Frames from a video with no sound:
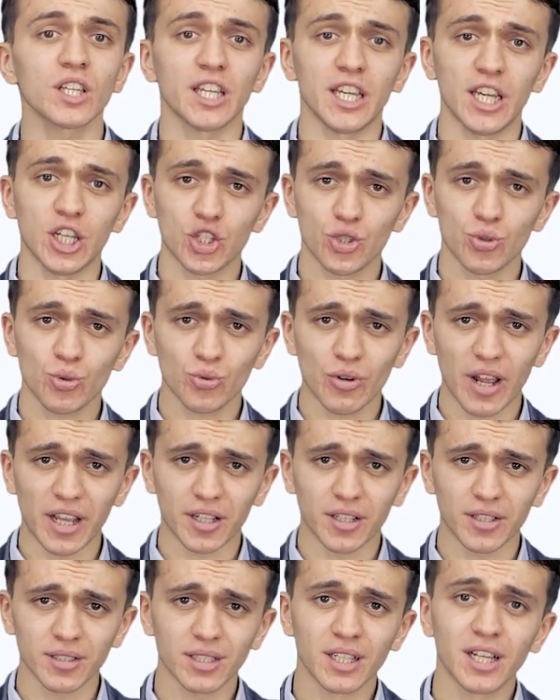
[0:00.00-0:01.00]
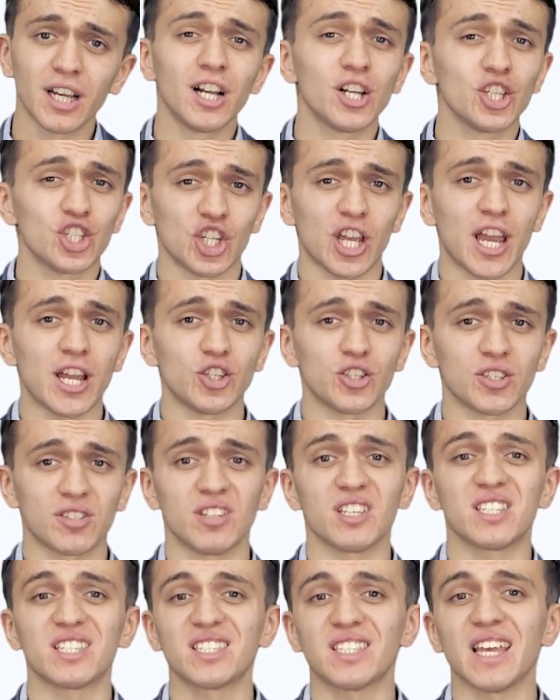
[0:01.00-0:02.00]
Each new record changes
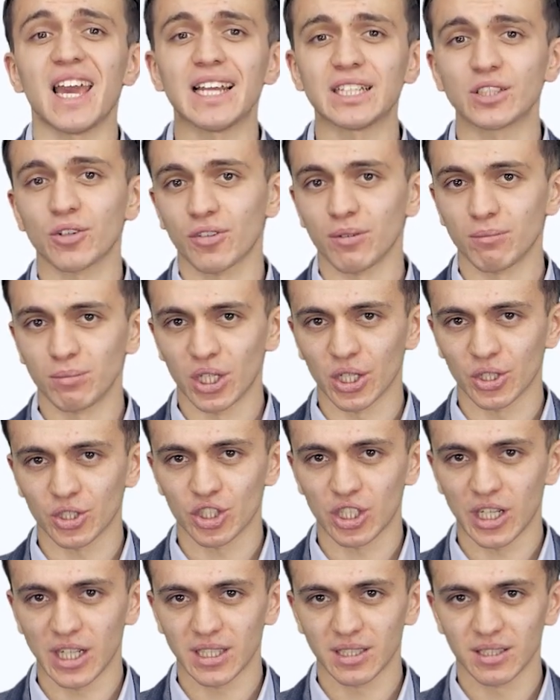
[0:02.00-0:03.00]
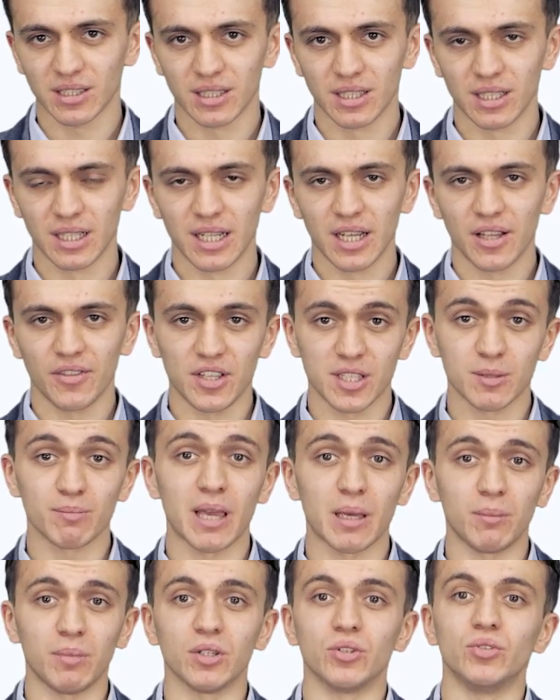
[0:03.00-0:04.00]
the state of the blockchain. This
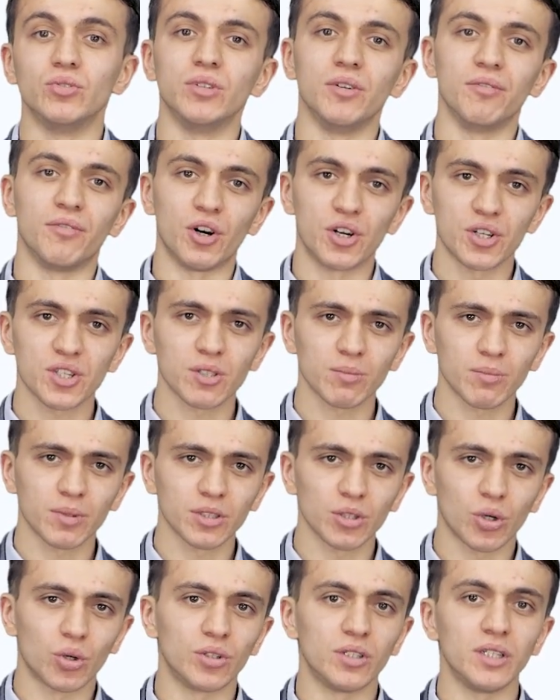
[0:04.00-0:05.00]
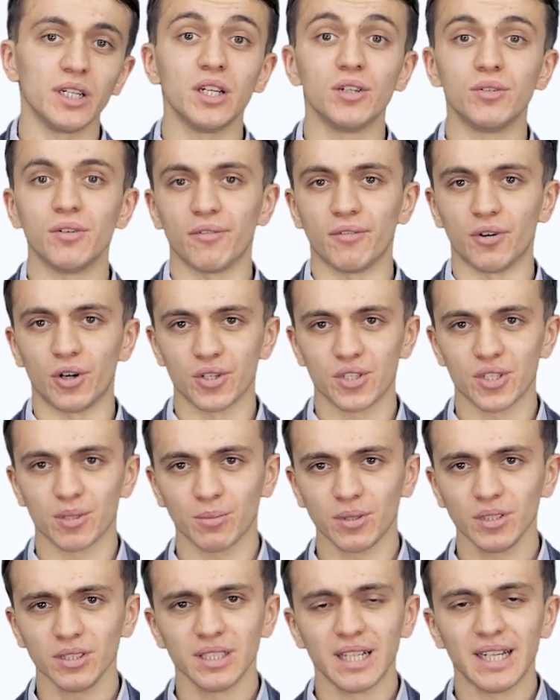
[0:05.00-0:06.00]
may be reversible or
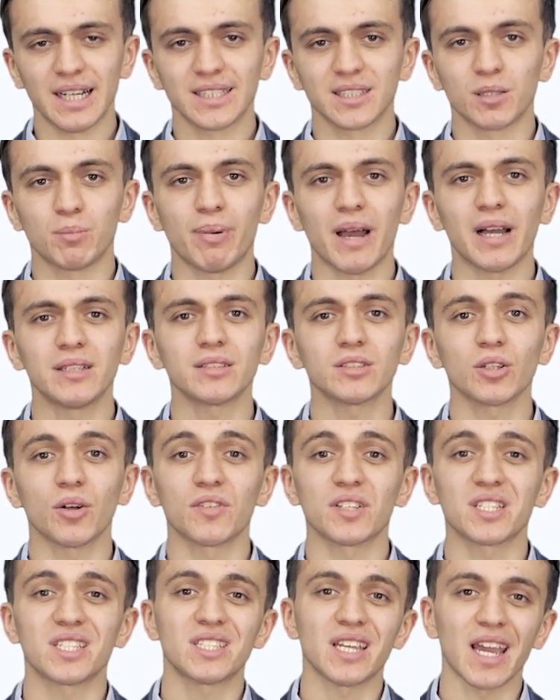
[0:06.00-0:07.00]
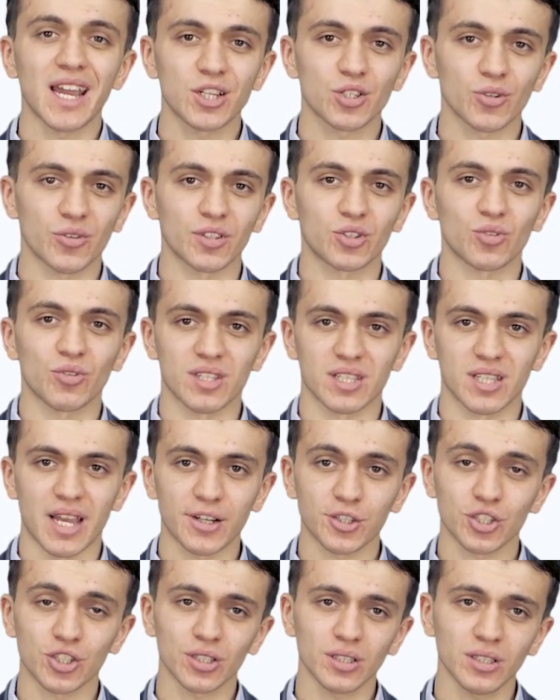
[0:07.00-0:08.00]
irreversible depending on the stage of the
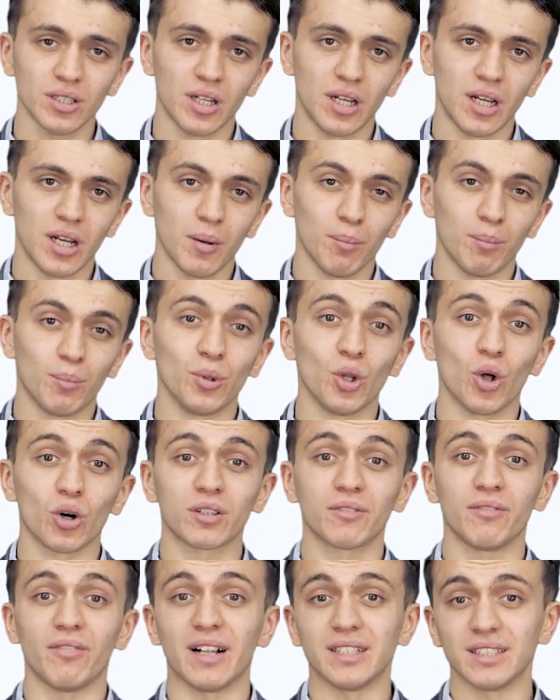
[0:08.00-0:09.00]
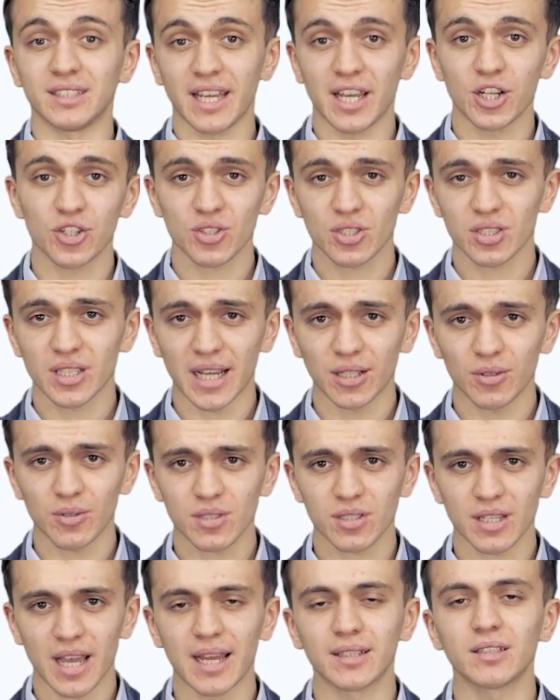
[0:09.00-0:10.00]
transaction, block validation
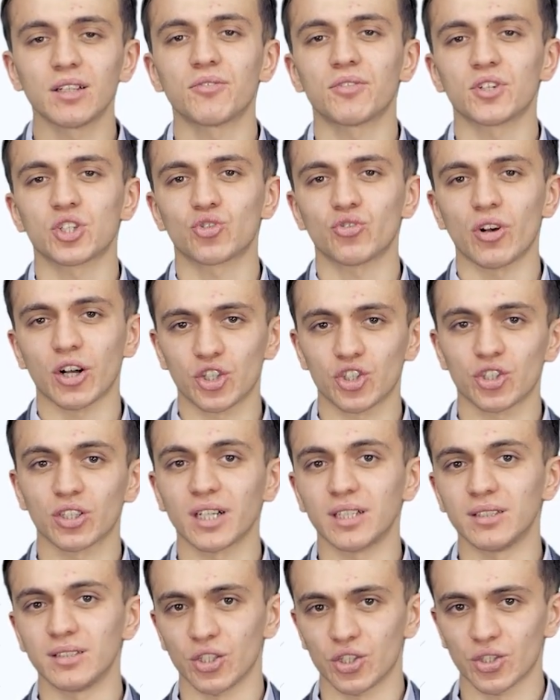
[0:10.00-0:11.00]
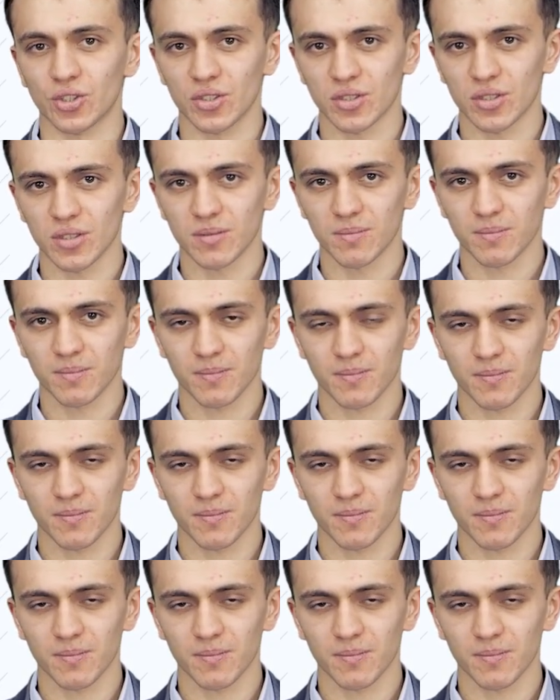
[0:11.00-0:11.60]
status, and infrastructure conditions.